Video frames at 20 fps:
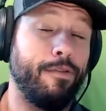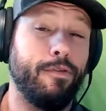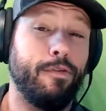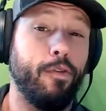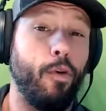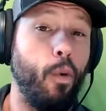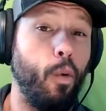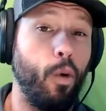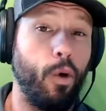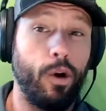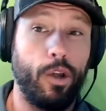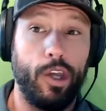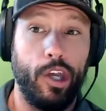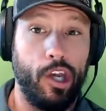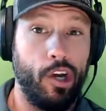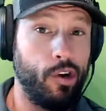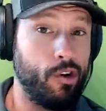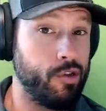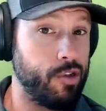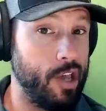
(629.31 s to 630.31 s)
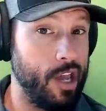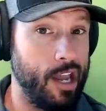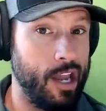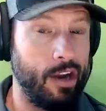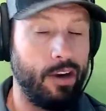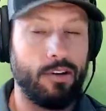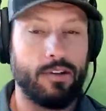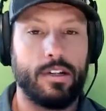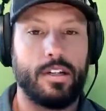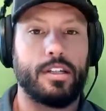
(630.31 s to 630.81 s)
4-year
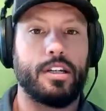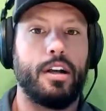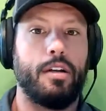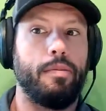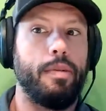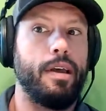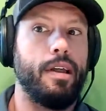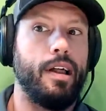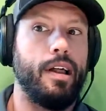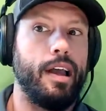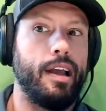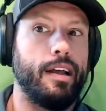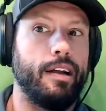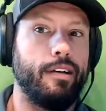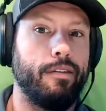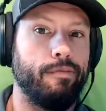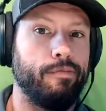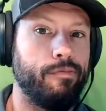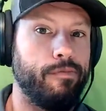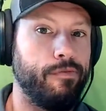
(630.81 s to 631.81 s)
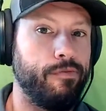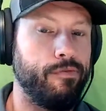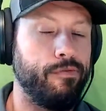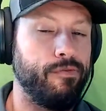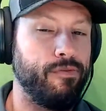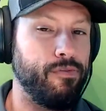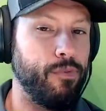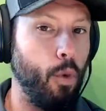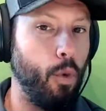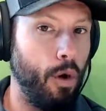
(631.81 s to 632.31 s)
thing, or is this going to be like a
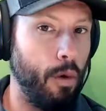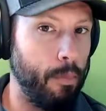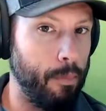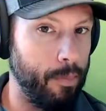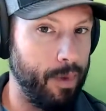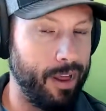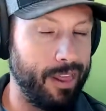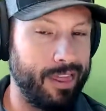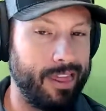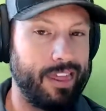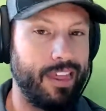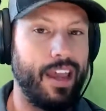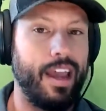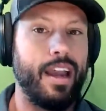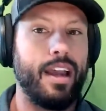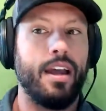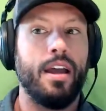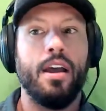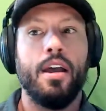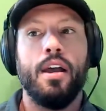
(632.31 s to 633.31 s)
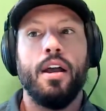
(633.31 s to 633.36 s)
4-month thing?